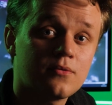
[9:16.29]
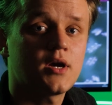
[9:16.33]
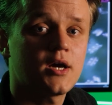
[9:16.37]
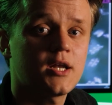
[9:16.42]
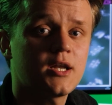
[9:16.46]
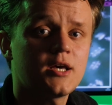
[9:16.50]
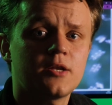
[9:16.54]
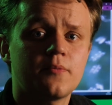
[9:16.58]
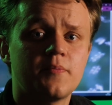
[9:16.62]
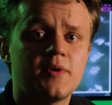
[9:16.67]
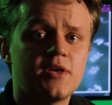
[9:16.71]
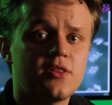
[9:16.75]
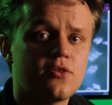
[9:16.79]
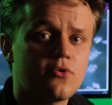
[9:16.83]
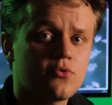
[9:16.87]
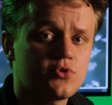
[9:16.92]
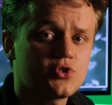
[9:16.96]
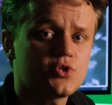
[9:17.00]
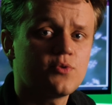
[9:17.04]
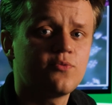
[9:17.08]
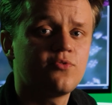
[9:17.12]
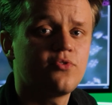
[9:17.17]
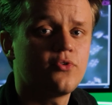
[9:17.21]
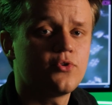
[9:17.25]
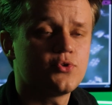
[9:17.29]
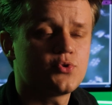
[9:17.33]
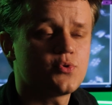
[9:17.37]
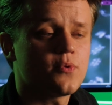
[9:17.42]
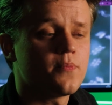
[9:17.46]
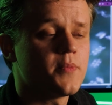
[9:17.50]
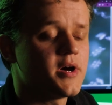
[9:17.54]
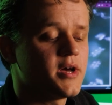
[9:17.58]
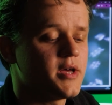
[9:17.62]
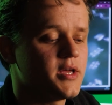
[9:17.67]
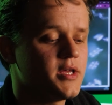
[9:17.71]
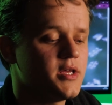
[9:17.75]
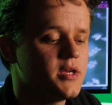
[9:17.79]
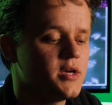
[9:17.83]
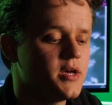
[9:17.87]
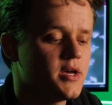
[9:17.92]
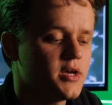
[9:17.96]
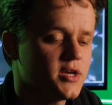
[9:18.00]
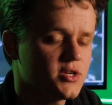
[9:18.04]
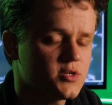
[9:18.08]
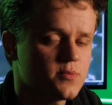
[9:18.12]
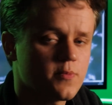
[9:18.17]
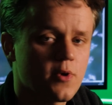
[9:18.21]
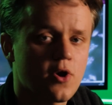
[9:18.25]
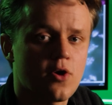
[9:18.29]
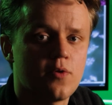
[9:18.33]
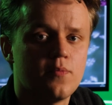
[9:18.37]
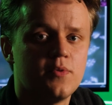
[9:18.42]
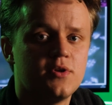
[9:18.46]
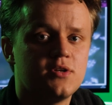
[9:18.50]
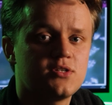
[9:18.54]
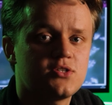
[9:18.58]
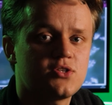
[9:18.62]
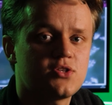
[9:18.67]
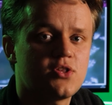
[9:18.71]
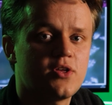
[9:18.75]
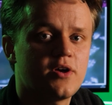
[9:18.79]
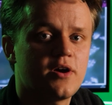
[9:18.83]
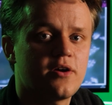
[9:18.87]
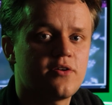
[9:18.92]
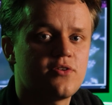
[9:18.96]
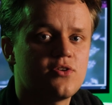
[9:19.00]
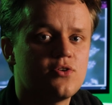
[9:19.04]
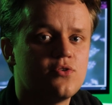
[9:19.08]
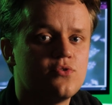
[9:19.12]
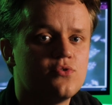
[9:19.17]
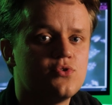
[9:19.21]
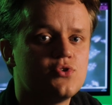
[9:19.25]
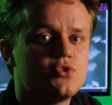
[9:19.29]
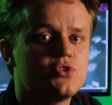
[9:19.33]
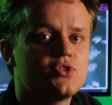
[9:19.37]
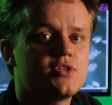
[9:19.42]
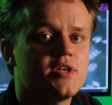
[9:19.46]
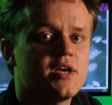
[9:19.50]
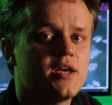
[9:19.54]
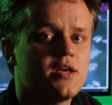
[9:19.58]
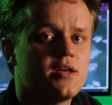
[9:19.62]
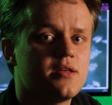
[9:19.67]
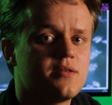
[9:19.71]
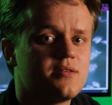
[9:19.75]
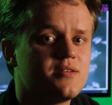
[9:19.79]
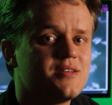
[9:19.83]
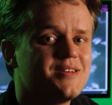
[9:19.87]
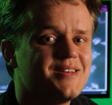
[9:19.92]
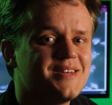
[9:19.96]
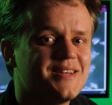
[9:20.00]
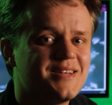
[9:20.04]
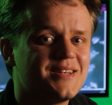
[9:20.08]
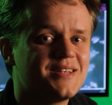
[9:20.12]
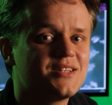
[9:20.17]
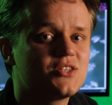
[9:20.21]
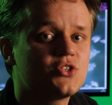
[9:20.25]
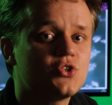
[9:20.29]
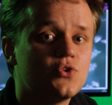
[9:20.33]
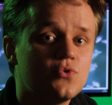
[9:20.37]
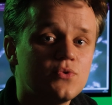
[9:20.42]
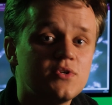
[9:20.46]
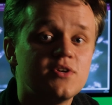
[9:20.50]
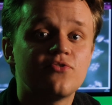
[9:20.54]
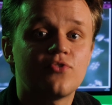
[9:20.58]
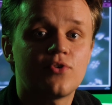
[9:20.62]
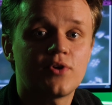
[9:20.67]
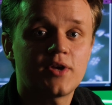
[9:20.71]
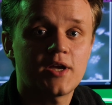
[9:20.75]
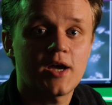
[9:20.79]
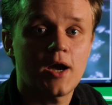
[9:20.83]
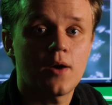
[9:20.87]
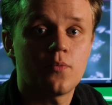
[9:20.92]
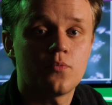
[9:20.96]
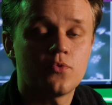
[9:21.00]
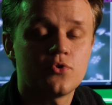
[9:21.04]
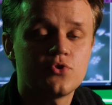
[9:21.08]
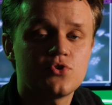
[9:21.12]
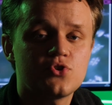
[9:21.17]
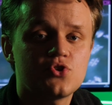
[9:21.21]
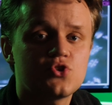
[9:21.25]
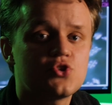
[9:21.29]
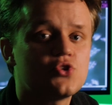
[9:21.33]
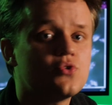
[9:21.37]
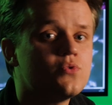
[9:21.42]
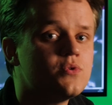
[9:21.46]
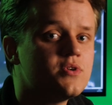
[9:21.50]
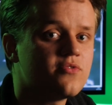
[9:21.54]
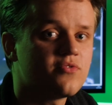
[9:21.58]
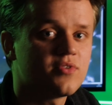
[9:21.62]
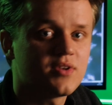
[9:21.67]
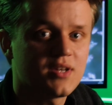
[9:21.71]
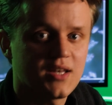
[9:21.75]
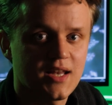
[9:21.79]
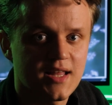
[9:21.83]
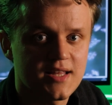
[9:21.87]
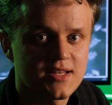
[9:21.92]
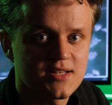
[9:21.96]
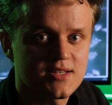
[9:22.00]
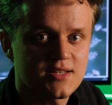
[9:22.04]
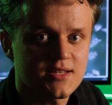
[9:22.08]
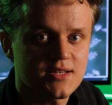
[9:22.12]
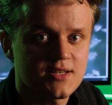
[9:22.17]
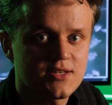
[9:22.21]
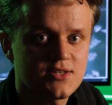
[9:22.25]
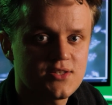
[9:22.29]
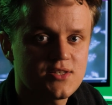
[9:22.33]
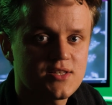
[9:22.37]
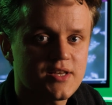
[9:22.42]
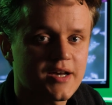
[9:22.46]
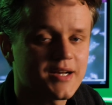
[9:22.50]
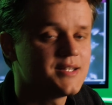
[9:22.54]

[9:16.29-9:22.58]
And I'll admit, there are some flaws with my experiments that I used two different cameras, two different lenses.